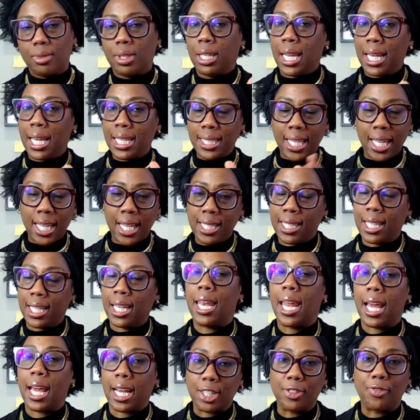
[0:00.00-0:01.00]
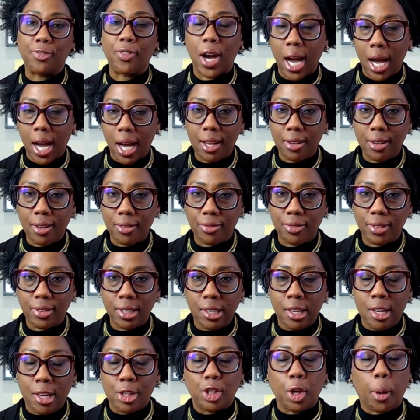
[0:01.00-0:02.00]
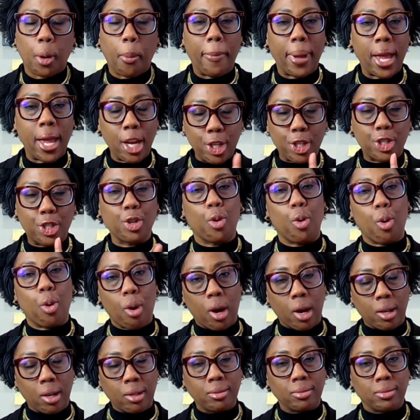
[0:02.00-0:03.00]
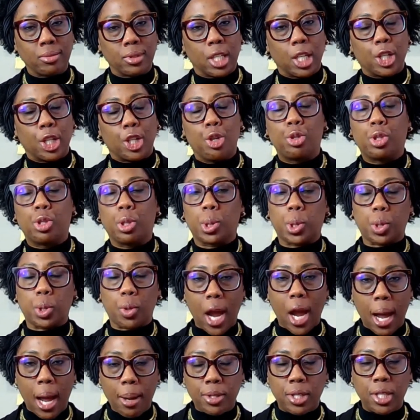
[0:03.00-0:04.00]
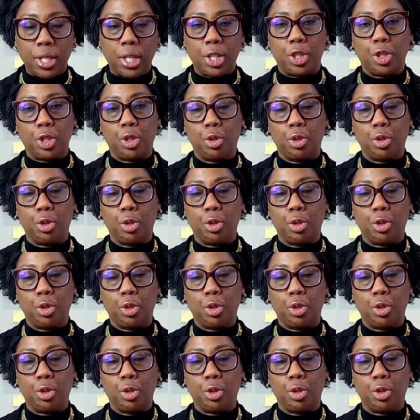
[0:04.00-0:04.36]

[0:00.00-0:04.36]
Let's get into the next 5. So make sure you subscribe to this